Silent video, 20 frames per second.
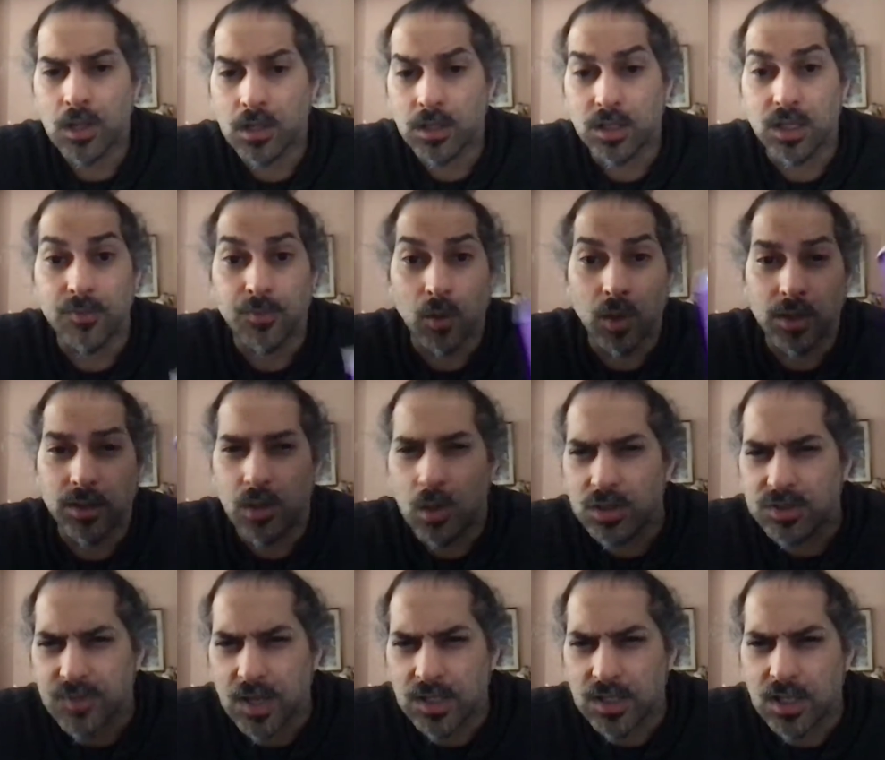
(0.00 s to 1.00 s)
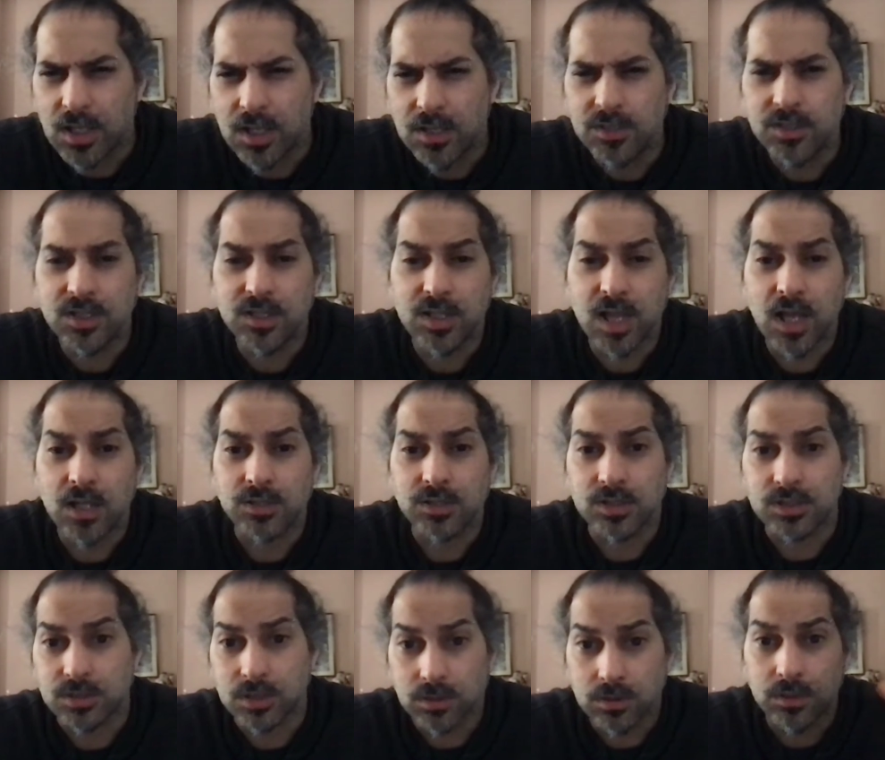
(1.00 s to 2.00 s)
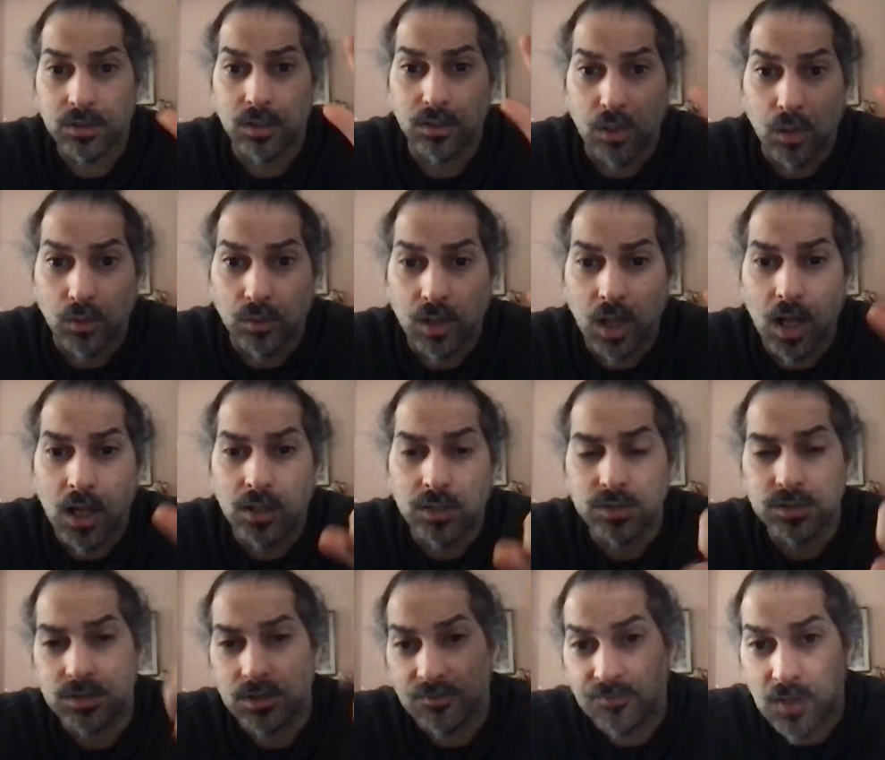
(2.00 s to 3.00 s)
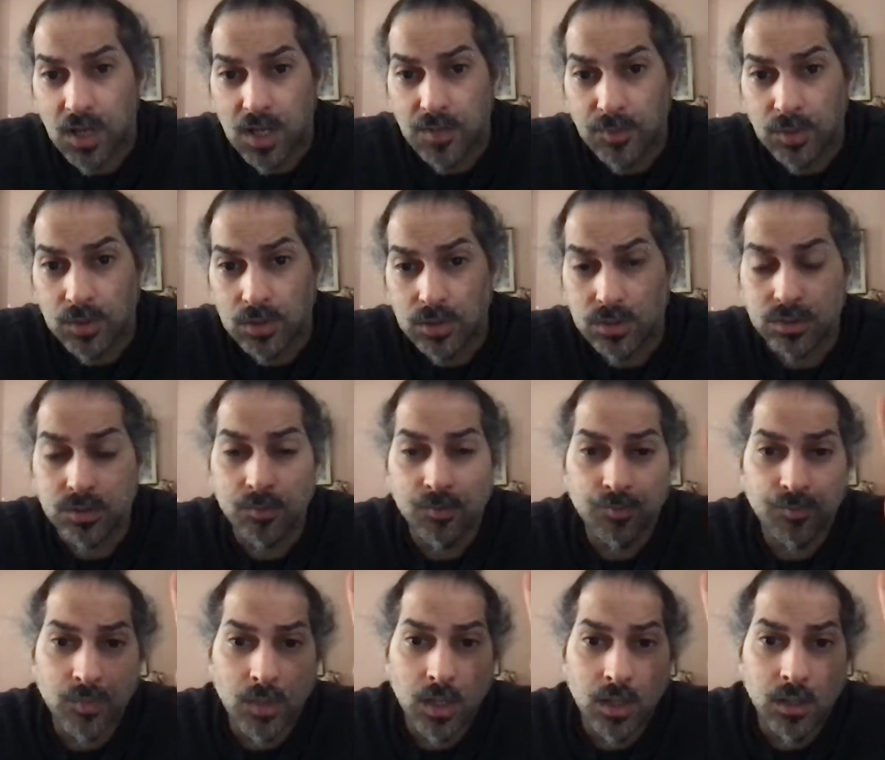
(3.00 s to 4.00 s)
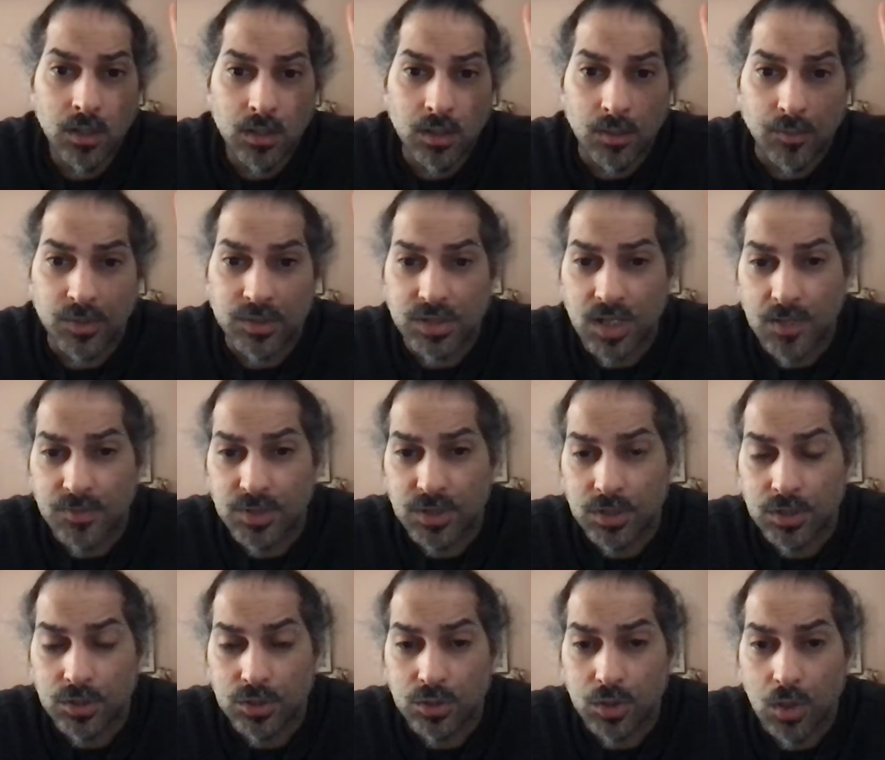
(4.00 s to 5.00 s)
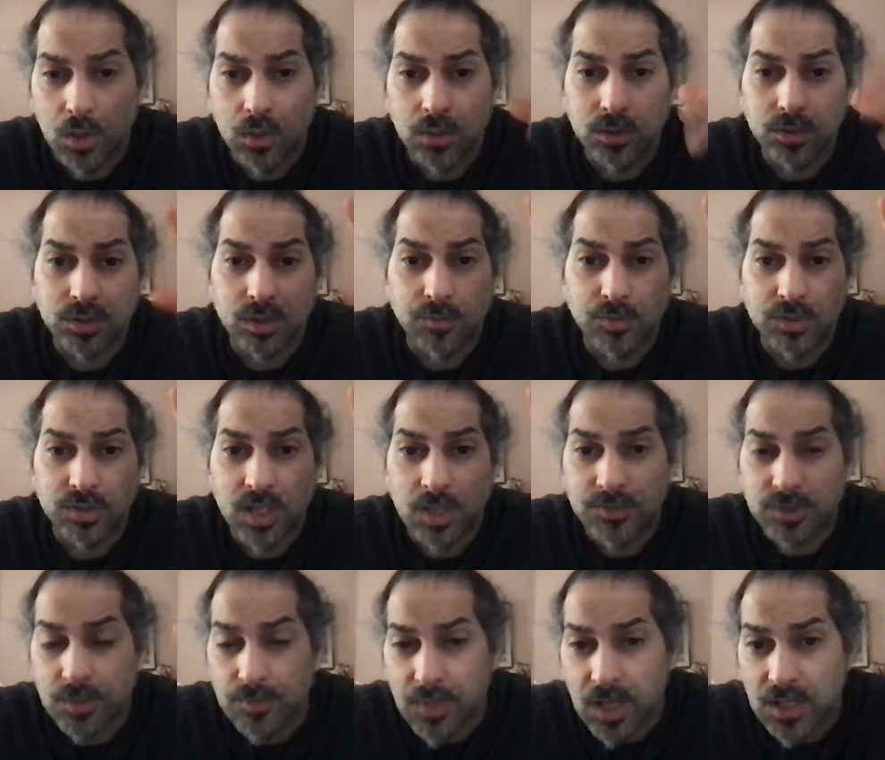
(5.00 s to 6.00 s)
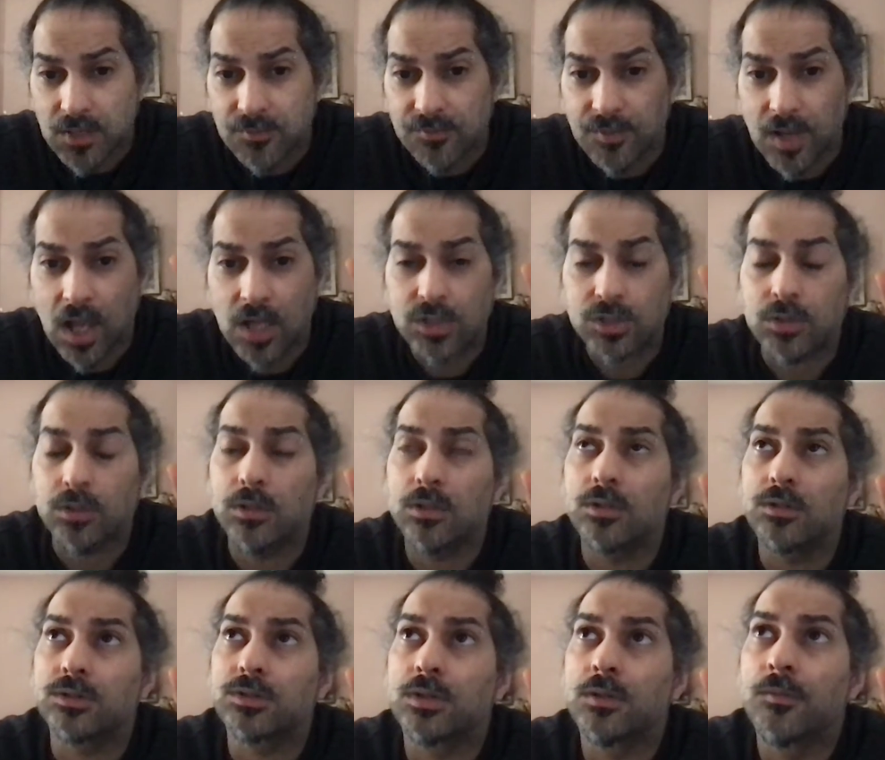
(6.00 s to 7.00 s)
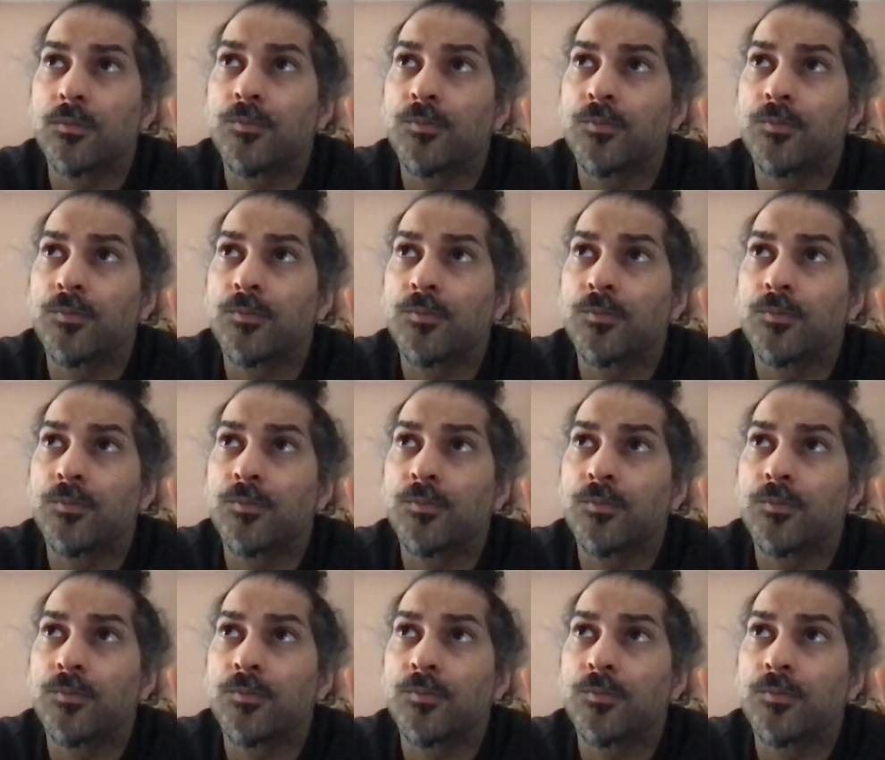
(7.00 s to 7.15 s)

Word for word: Key point. Always factor that into the analysis. The known liars, the framers, the perception controllers, the perception manufacturers,